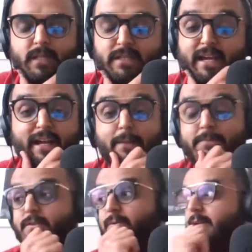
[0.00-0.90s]
yeah
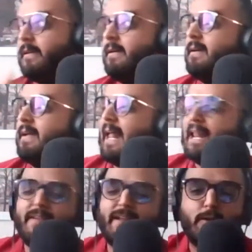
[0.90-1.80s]
absolutely and
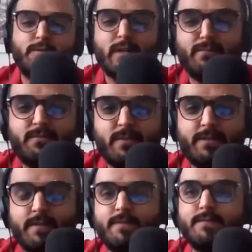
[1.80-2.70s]
i think it also comes
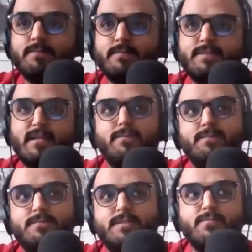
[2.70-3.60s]
with
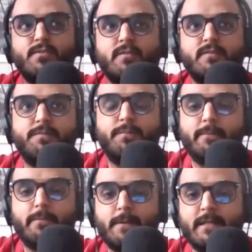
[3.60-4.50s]
some some sort of
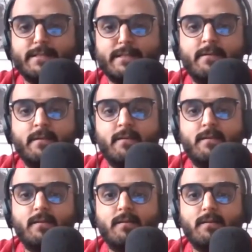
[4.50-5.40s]
people pleasing
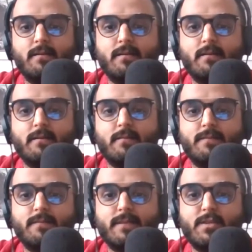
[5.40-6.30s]
uh
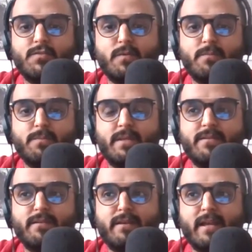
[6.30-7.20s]
they just want to be
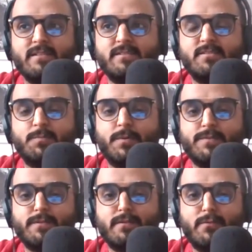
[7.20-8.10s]
the nicest
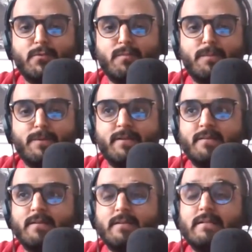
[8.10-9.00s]
person in the room i'm like
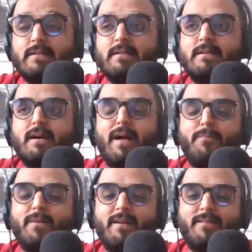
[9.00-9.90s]

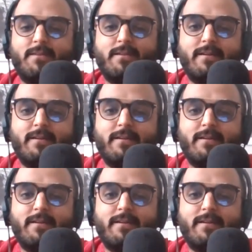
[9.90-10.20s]
i'm tired of that